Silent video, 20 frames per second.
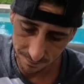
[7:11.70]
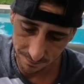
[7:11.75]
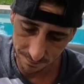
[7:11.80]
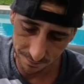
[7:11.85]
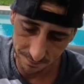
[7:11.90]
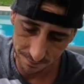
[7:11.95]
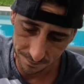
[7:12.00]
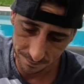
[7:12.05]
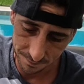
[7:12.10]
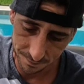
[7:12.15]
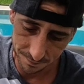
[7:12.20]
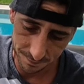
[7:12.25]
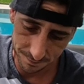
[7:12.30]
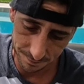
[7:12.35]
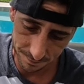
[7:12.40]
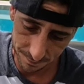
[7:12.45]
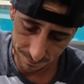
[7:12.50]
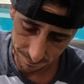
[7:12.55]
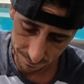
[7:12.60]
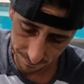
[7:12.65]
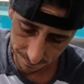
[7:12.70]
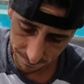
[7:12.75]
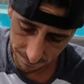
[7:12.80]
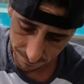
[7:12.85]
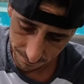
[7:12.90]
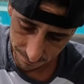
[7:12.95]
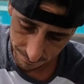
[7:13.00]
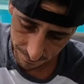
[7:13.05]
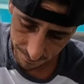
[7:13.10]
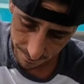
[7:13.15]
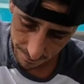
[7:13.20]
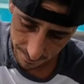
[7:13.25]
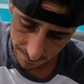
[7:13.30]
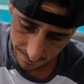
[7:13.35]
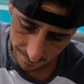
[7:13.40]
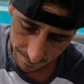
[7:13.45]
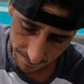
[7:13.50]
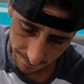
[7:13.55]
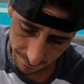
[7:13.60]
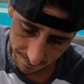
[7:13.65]

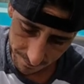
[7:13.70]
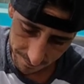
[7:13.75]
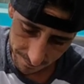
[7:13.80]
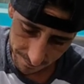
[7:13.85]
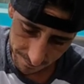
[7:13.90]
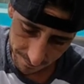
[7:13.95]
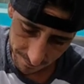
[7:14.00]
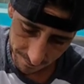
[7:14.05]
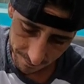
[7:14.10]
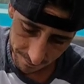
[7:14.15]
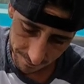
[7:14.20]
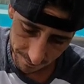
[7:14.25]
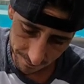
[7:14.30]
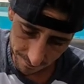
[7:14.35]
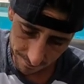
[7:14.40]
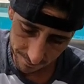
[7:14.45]
(no one is talking)